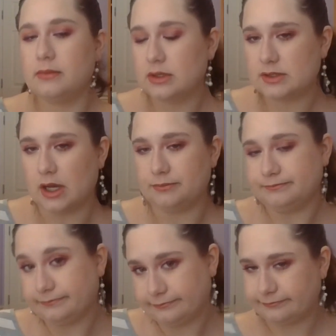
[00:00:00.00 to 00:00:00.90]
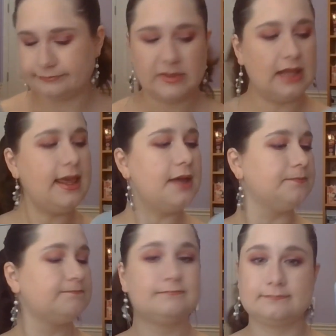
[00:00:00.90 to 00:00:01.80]
So yeah.
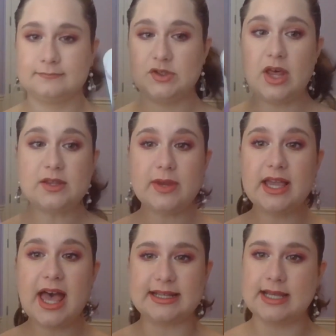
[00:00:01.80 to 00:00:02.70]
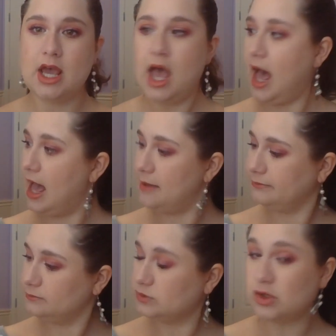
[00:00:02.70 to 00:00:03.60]
So that's what I
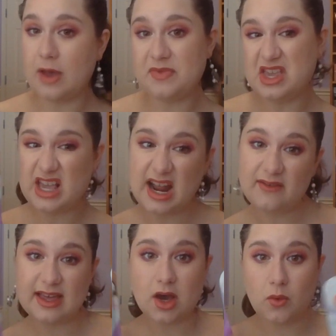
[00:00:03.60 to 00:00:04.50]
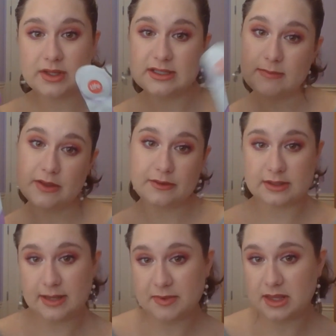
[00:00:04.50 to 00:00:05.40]
got. So I'm thinking kind of like a once a month
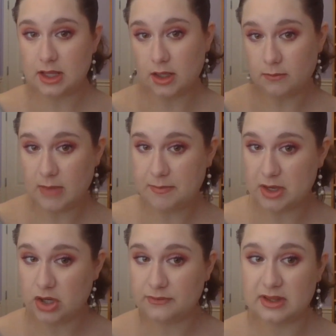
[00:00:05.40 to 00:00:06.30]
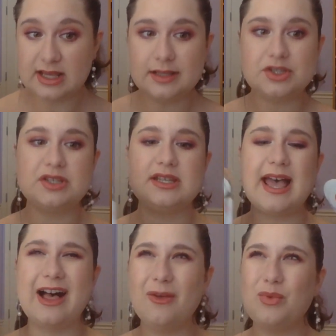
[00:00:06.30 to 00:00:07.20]
type of thing might be good for these just to
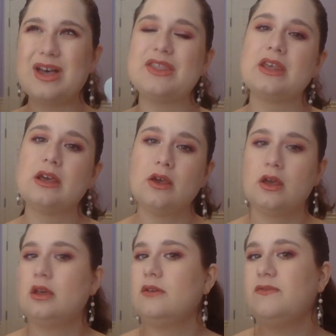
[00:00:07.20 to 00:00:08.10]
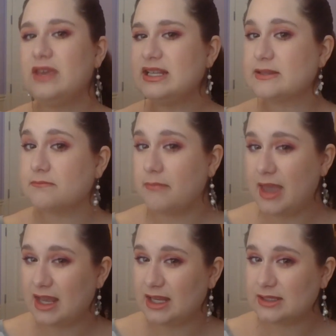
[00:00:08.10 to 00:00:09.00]
help with feet
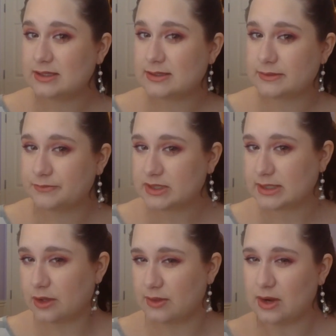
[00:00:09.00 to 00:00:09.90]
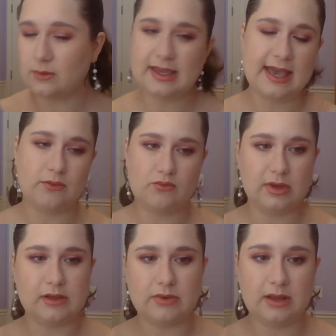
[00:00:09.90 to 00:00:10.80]
maintenance, so they don't get
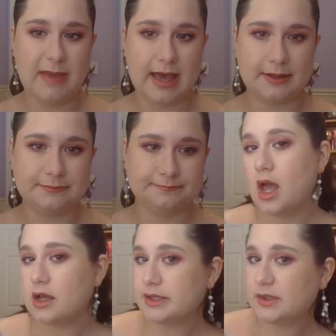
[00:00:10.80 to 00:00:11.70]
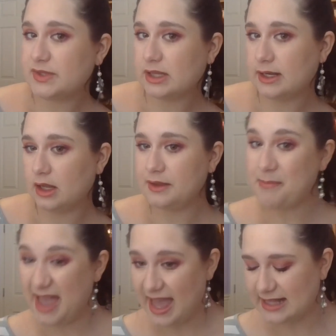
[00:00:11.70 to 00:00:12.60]
really, really bad. Also was a little on the
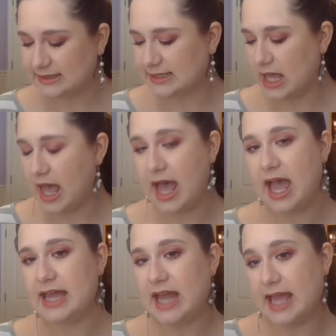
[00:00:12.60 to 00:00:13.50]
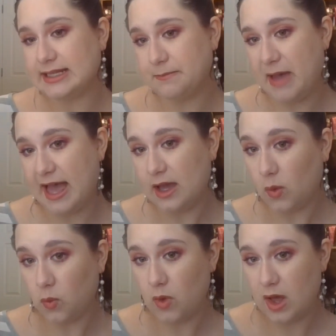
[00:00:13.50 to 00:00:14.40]
bad side. I did buy
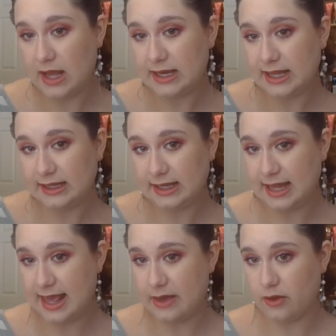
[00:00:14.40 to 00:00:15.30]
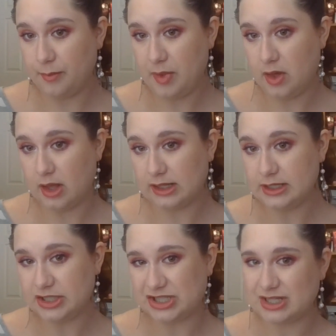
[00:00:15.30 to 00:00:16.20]
one nail
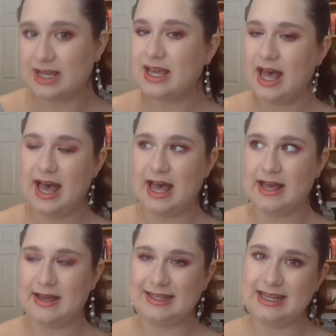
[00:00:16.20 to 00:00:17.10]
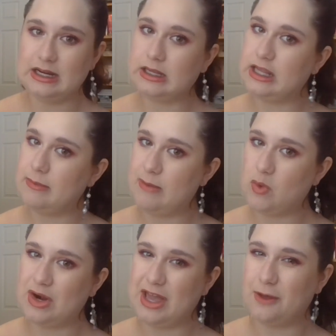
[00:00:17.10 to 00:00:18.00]
polish. I needed a little bit
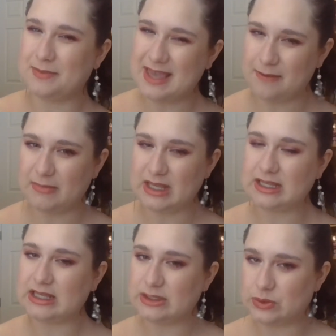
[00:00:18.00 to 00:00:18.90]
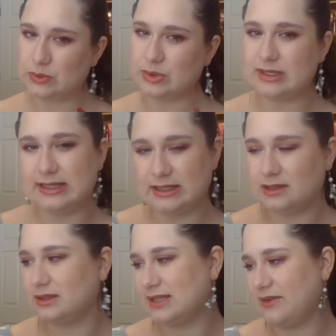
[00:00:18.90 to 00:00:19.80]
more to help get me to the
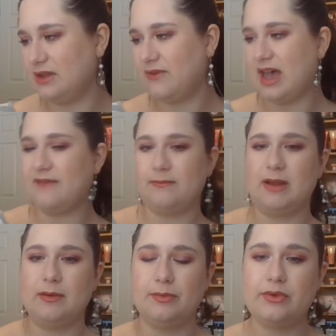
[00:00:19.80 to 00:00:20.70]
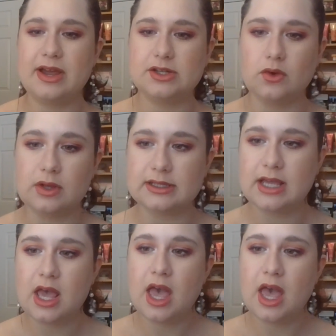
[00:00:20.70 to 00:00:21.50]
75 minimum threshold.